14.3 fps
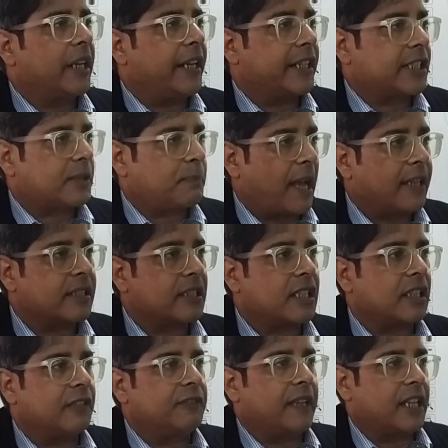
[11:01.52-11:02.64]

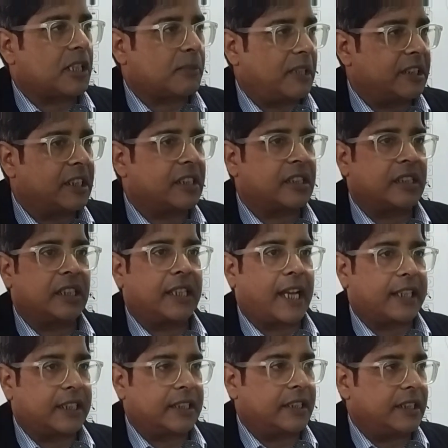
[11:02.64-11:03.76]
expansive explanatory
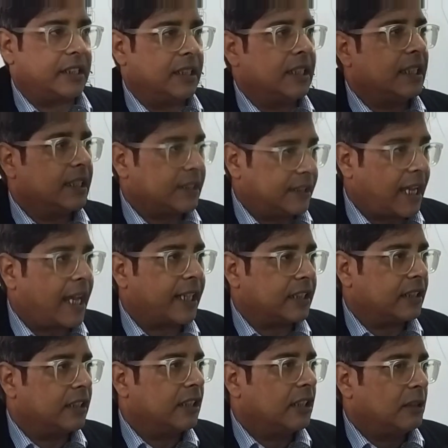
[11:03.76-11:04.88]
category
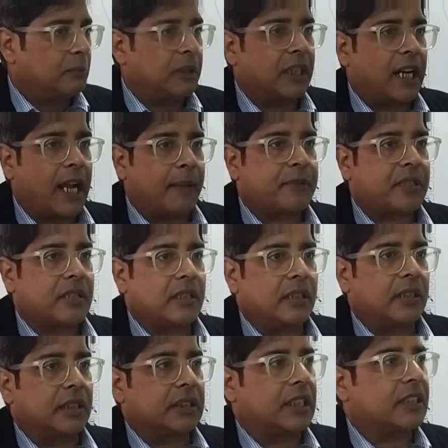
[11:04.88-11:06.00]
than perhaps
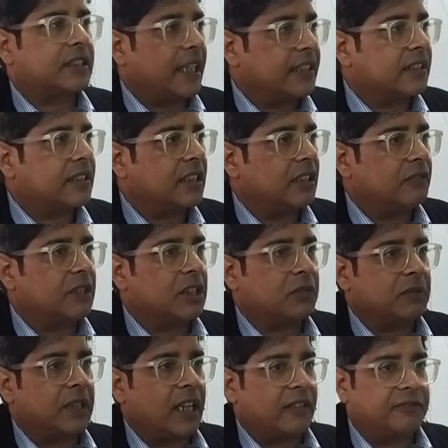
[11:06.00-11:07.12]
the sense in which
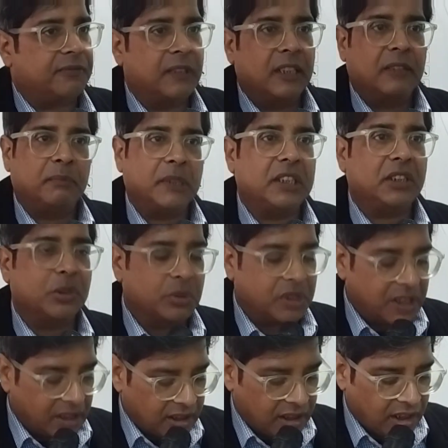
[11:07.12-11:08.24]
we have been
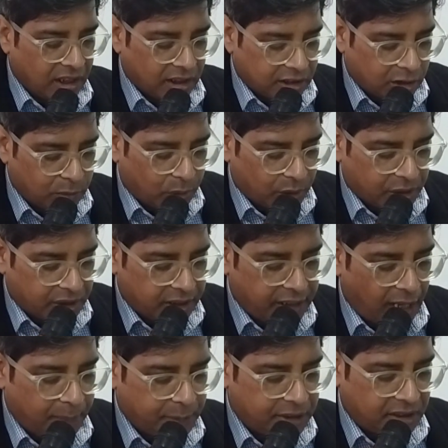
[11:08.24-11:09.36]
using the word
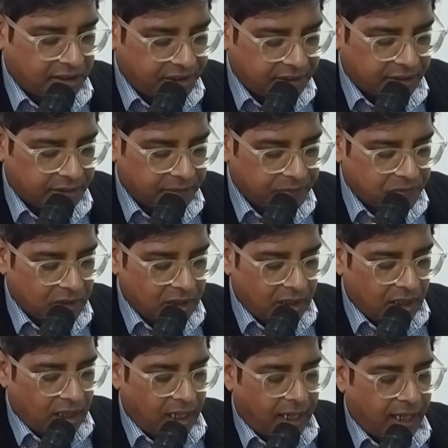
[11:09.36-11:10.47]
capital here.
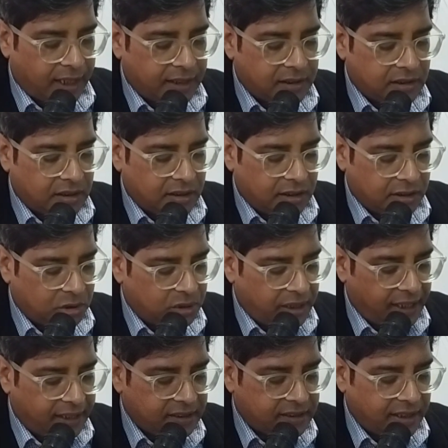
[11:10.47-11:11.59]
And to
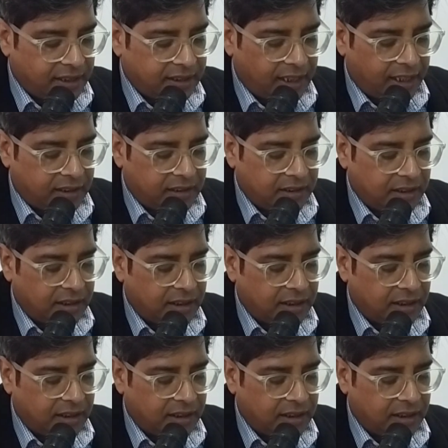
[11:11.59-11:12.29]
the extent that